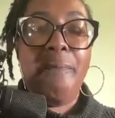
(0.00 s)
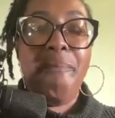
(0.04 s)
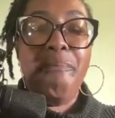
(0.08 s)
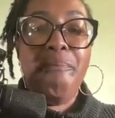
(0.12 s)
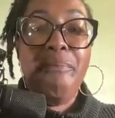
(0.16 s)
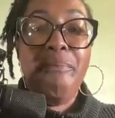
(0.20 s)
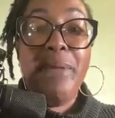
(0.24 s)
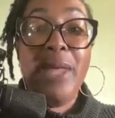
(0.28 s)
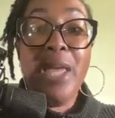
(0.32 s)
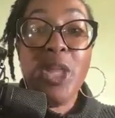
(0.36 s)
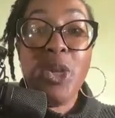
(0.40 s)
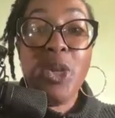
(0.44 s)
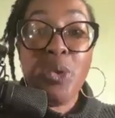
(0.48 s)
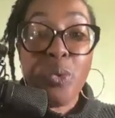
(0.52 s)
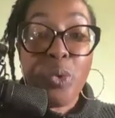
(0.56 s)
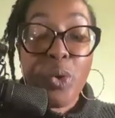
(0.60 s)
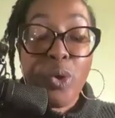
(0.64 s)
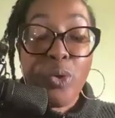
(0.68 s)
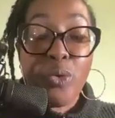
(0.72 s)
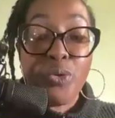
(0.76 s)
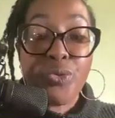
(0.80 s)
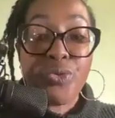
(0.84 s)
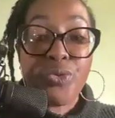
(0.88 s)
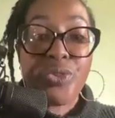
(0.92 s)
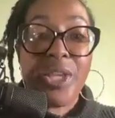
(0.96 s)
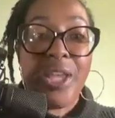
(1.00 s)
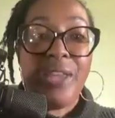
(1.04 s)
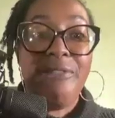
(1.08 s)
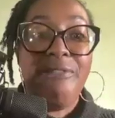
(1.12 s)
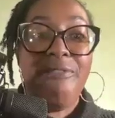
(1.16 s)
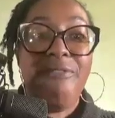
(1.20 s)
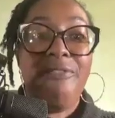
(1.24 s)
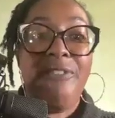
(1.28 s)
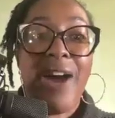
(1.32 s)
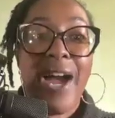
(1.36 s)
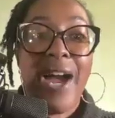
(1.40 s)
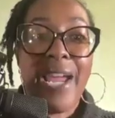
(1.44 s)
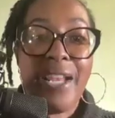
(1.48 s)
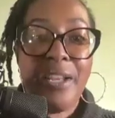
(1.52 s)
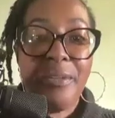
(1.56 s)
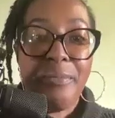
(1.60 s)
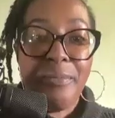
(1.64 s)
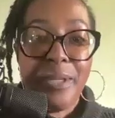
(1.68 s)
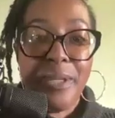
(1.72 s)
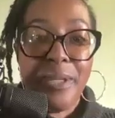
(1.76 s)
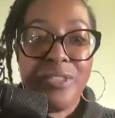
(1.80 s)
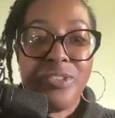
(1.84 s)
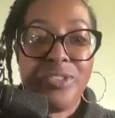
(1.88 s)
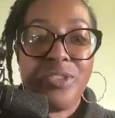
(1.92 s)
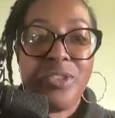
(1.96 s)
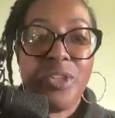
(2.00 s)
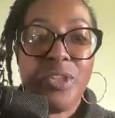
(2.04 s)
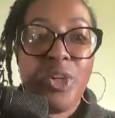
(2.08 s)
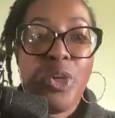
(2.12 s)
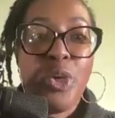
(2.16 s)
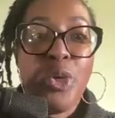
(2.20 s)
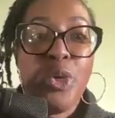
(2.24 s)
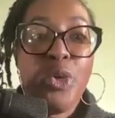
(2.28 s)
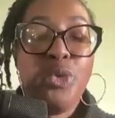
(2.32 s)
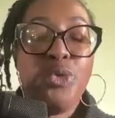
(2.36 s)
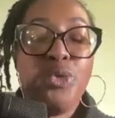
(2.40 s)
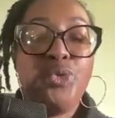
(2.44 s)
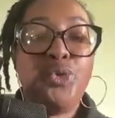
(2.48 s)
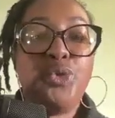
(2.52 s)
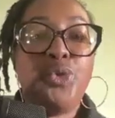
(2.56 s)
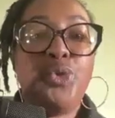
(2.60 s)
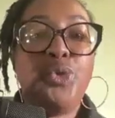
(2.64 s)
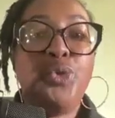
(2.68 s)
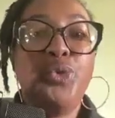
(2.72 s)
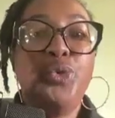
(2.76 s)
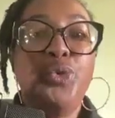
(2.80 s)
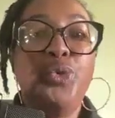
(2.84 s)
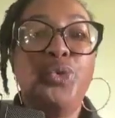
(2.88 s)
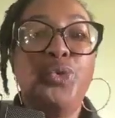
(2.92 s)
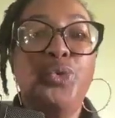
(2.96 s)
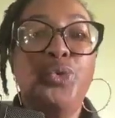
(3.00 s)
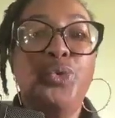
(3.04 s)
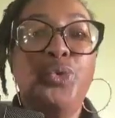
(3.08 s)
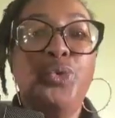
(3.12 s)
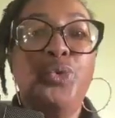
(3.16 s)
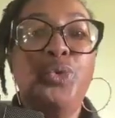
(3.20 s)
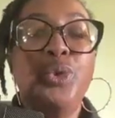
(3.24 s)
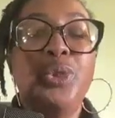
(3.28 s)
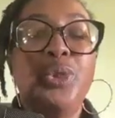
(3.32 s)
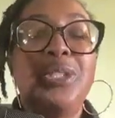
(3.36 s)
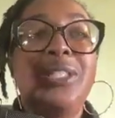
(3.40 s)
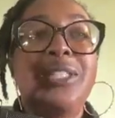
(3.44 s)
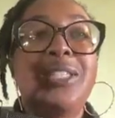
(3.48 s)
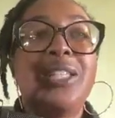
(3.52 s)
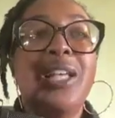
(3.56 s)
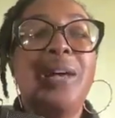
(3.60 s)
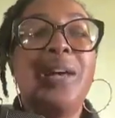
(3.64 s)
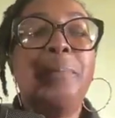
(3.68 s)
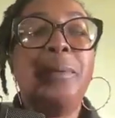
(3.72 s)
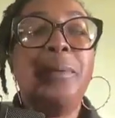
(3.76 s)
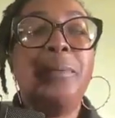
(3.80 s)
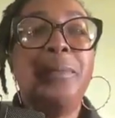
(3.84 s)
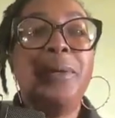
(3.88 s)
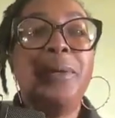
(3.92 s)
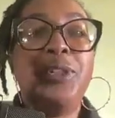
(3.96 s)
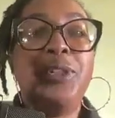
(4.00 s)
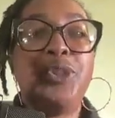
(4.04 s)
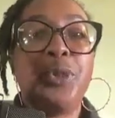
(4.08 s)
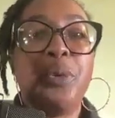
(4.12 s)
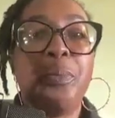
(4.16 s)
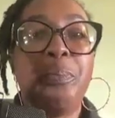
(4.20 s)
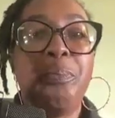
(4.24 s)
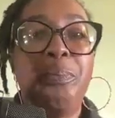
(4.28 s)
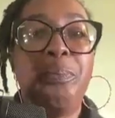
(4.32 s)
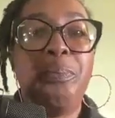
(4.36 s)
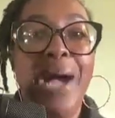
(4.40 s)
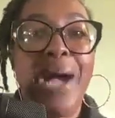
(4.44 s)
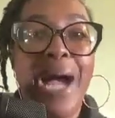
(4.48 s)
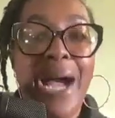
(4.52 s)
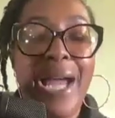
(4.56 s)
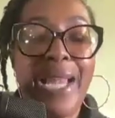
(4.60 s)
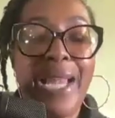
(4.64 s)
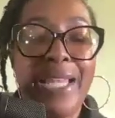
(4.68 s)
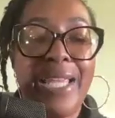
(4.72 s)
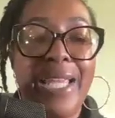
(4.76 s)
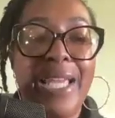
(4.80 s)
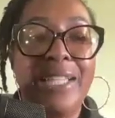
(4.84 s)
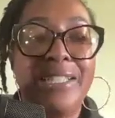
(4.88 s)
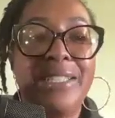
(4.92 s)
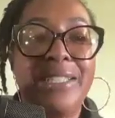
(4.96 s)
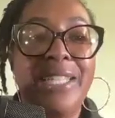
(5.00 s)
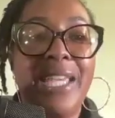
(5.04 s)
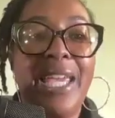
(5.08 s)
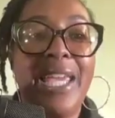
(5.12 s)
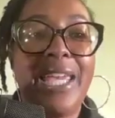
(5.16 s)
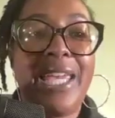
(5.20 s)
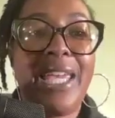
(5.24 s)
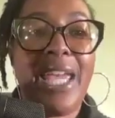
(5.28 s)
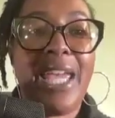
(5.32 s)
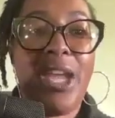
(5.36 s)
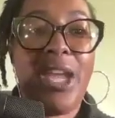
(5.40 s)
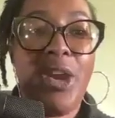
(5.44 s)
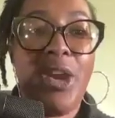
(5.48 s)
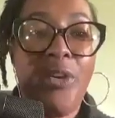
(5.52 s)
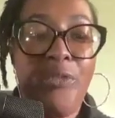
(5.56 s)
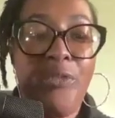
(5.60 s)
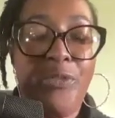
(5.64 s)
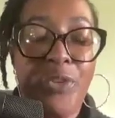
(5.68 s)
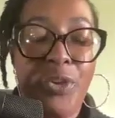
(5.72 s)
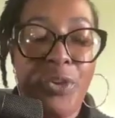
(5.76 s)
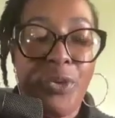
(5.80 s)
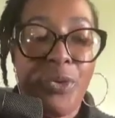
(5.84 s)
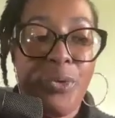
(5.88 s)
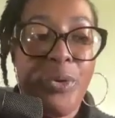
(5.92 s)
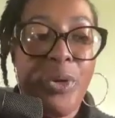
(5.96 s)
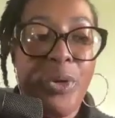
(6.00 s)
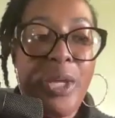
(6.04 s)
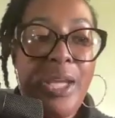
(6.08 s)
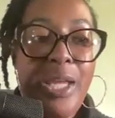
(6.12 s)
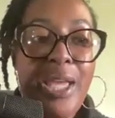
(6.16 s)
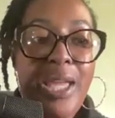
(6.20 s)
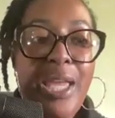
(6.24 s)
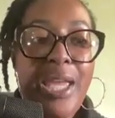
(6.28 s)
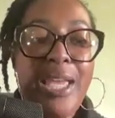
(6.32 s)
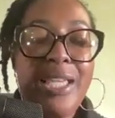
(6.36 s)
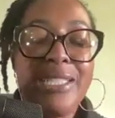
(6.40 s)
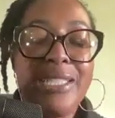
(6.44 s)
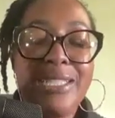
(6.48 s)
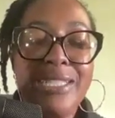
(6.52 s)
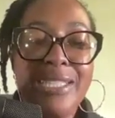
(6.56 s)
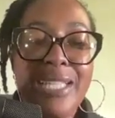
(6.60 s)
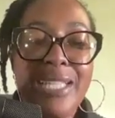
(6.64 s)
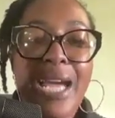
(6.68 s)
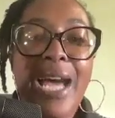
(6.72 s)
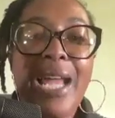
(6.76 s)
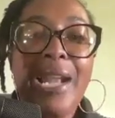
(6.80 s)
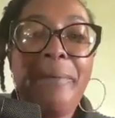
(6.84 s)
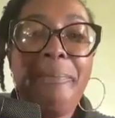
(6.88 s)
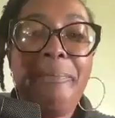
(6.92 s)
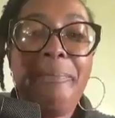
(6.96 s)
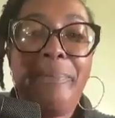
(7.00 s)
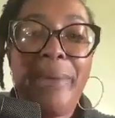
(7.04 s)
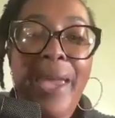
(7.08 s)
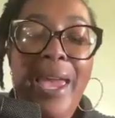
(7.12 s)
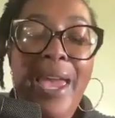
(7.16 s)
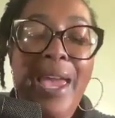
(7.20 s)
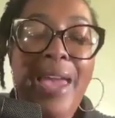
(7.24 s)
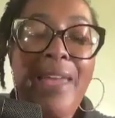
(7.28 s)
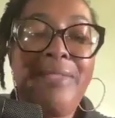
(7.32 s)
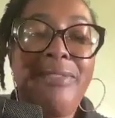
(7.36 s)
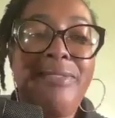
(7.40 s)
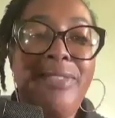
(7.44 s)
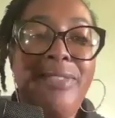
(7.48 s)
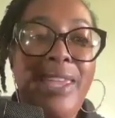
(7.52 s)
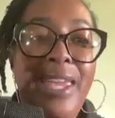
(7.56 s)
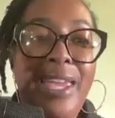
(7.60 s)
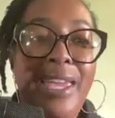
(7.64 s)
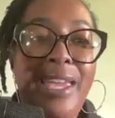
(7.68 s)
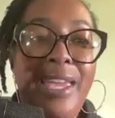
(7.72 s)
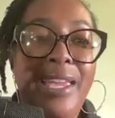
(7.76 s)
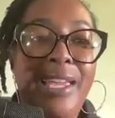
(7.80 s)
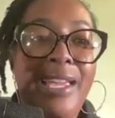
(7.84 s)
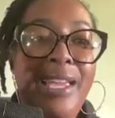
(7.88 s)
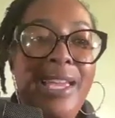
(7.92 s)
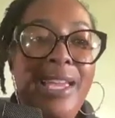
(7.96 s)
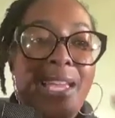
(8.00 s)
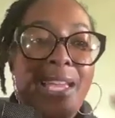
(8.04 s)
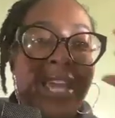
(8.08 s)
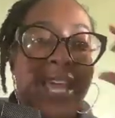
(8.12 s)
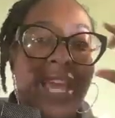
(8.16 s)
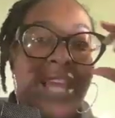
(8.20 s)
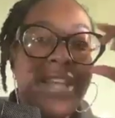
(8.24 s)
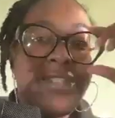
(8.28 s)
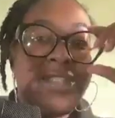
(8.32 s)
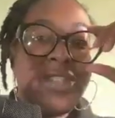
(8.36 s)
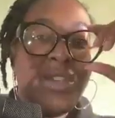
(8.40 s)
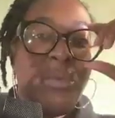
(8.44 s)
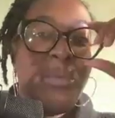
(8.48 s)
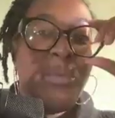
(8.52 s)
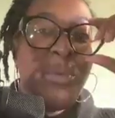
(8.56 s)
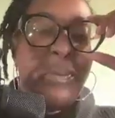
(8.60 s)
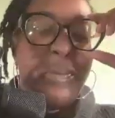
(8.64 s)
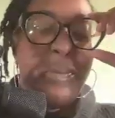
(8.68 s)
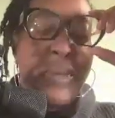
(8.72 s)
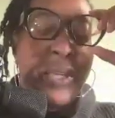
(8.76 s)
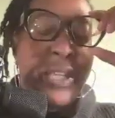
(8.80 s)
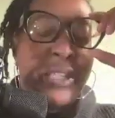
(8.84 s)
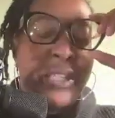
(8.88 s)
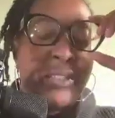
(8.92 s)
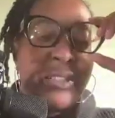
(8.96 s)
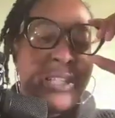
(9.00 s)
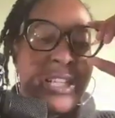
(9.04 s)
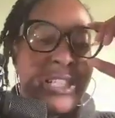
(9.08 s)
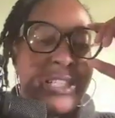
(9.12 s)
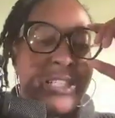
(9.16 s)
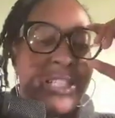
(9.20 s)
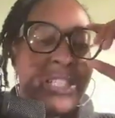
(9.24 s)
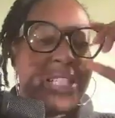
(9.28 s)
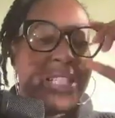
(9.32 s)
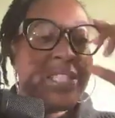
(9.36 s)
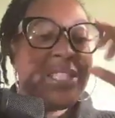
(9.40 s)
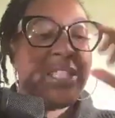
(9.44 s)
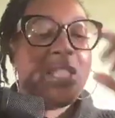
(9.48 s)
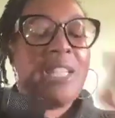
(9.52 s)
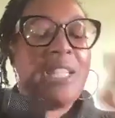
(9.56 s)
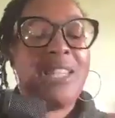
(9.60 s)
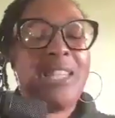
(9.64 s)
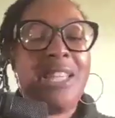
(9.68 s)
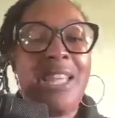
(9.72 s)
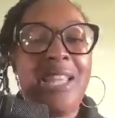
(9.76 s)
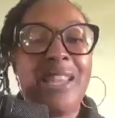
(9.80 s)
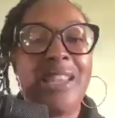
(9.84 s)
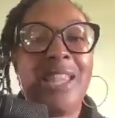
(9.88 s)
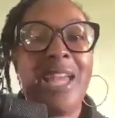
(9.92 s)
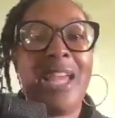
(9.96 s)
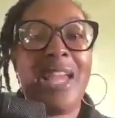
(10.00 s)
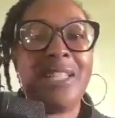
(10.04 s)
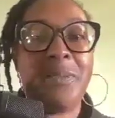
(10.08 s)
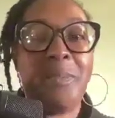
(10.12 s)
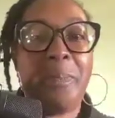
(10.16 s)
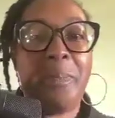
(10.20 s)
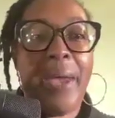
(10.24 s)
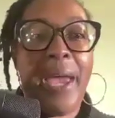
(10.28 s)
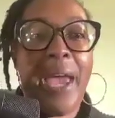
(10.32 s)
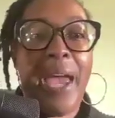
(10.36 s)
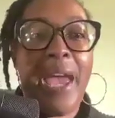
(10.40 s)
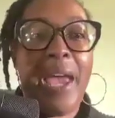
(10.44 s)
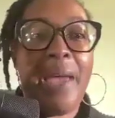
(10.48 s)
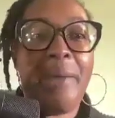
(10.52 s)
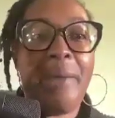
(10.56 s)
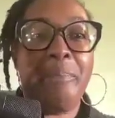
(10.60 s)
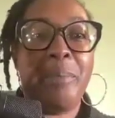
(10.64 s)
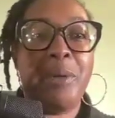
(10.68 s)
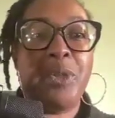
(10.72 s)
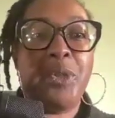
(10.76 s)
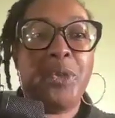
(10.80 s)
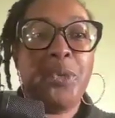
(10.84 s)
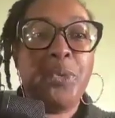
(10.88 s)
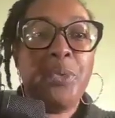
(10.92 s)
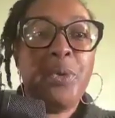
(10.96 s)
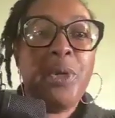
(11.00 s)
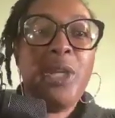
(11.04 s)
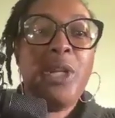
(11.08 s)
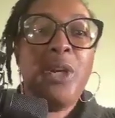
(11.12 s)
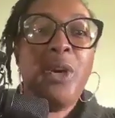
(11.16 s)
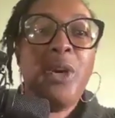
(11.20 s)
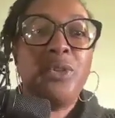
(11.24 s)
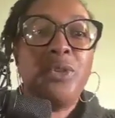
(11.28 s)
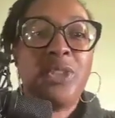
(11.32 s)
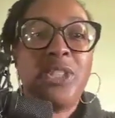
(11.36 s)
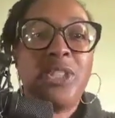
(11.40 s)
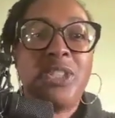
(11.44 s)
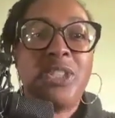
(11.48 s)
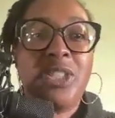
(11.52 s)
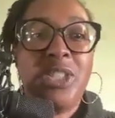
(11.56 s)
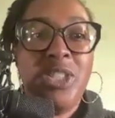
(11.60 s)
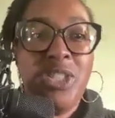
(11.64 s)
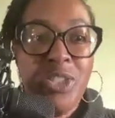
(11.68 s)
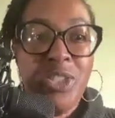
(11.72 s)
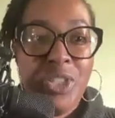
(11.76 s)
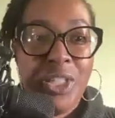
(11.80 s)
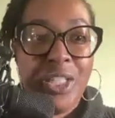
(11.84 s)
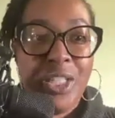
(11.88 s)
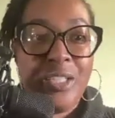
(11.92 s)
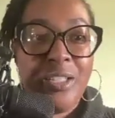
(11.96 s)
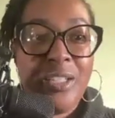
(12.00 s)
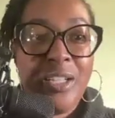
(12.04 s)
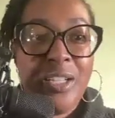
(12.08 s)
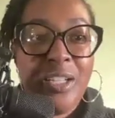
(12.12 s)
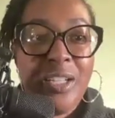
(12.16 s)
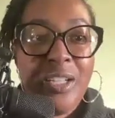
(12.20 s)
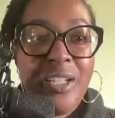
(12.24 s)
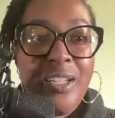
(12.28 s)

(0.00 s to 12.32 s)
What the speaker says: minerals and vitamins to supplement your body and take care of you is not a bad thing. And so we be conditioned to think that's bad, but Doritos is good.